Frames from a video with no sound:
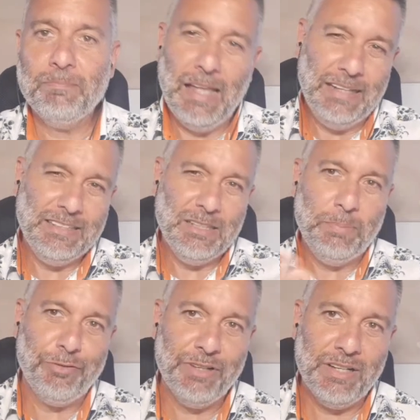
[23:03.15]
A little
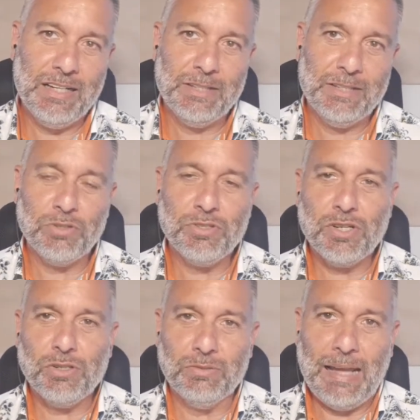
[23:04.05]
bit of a
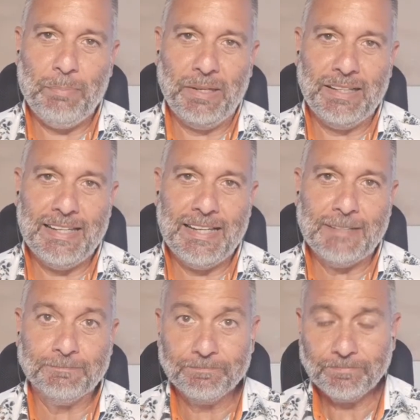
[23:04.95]
transition happening here.
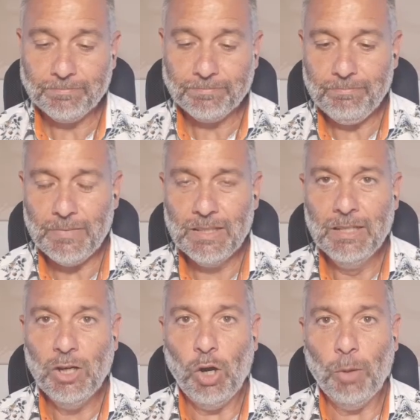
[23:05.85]

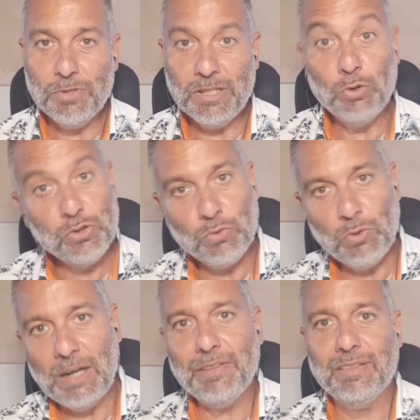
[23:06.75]
Obviously, Luis
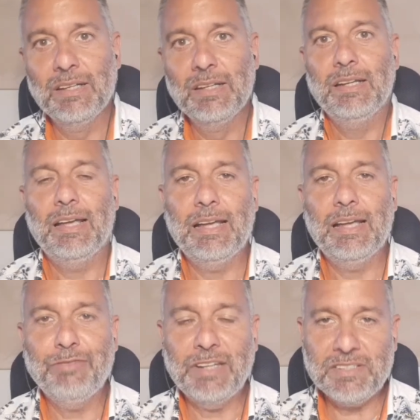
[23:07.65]
Suarez,
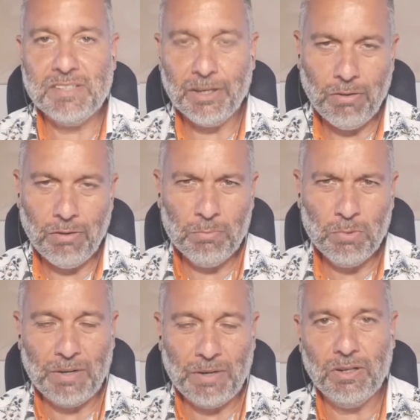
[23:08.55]
if he gets an agreement
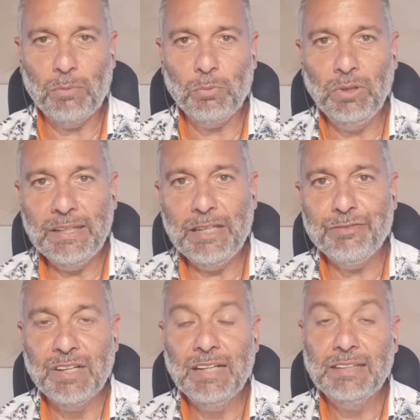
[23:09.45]
with Barcelona, will
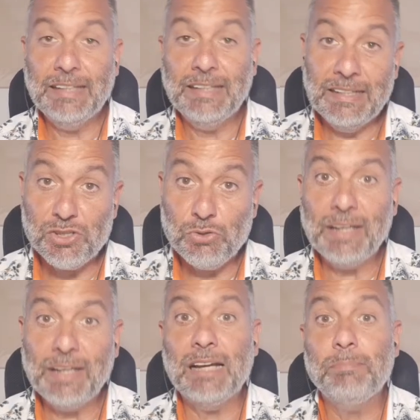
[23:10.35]
leave. They need a
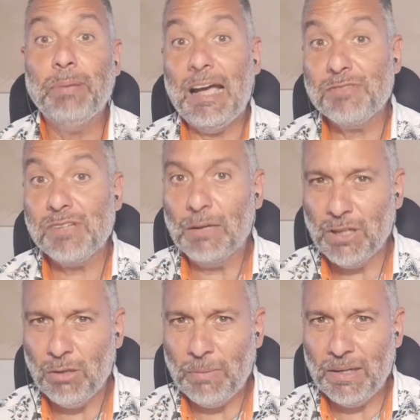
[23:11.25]
striker. Perhaps
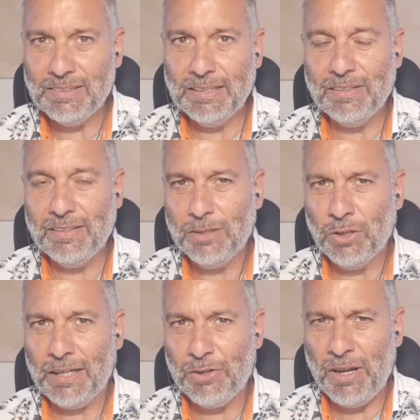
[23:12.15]
Lautaro Martinez, they got
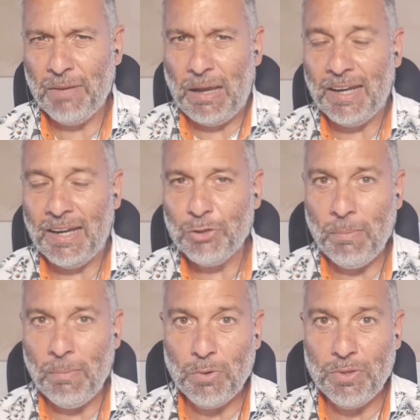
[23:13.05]
an
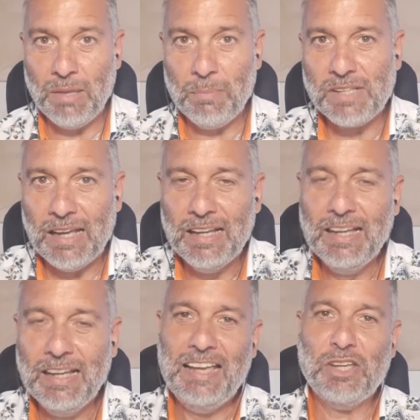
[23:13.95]
agreement with him.
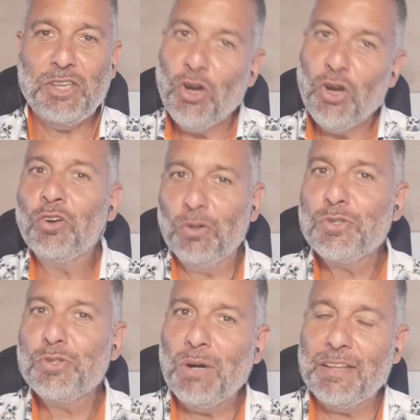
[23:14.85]
He's a young Luis
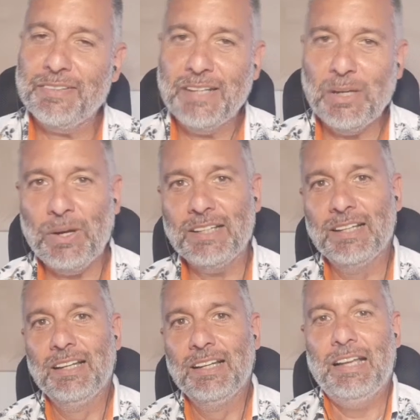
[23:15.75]
Suarez in a way.
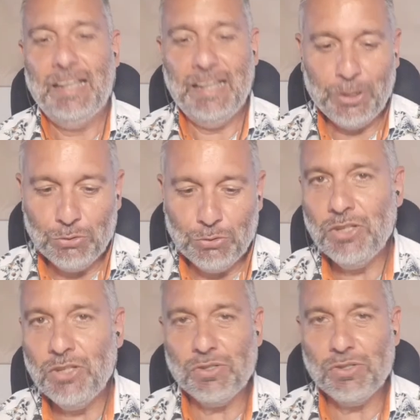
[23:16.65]

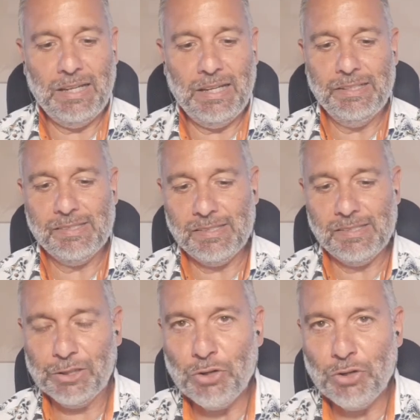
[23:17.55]
Coutinho stays,
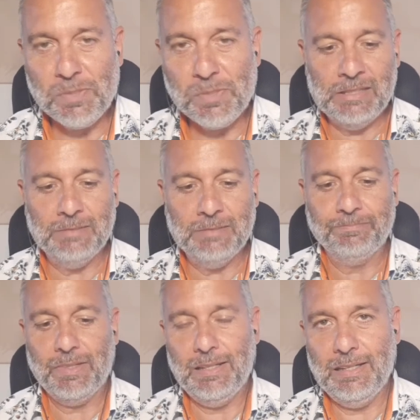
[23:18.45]
Griezmann,
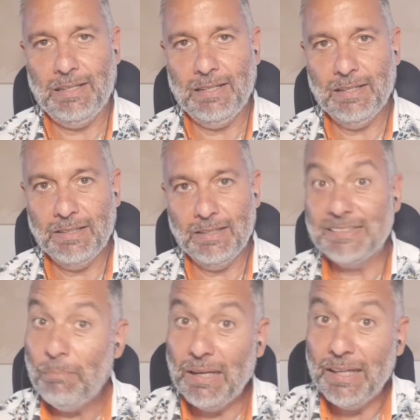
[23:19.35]

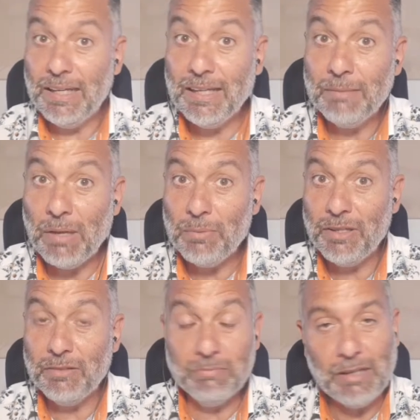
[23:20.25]
Dembele,
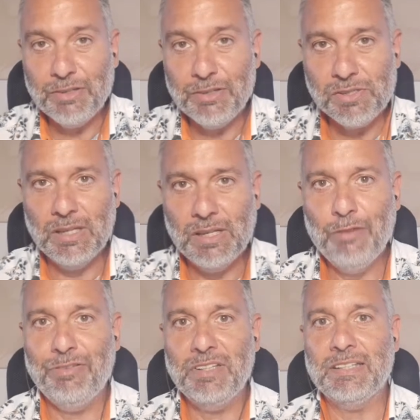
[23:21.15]
maybe if he's
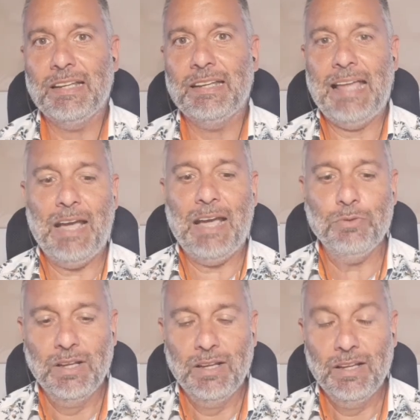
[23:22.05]
fit
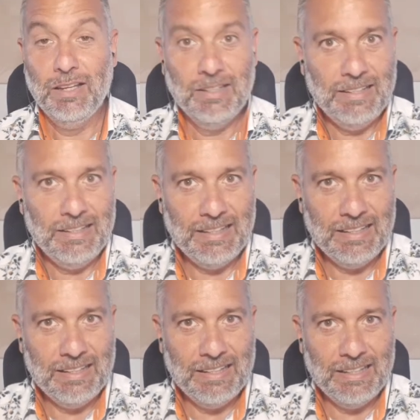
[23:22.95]
now,
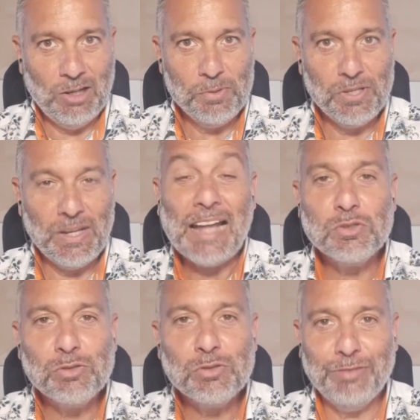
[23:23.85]
obviously
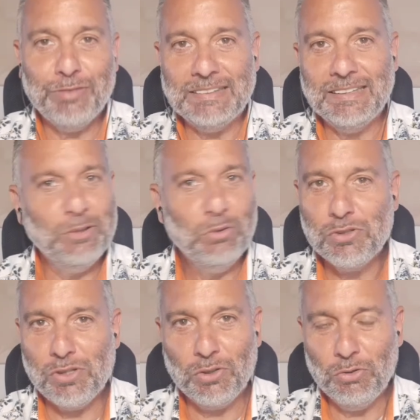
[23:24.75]
Ansu Fati, who looked
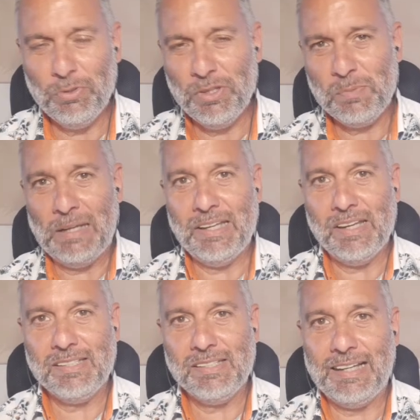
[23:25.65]
so good with Spain
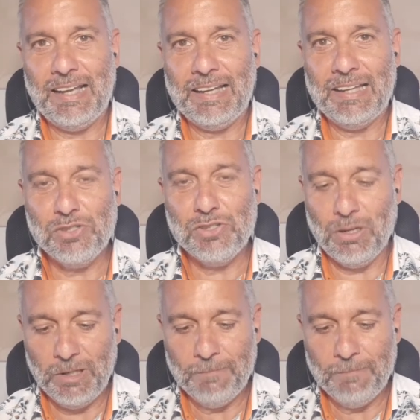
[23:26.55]
yesterday against Germany.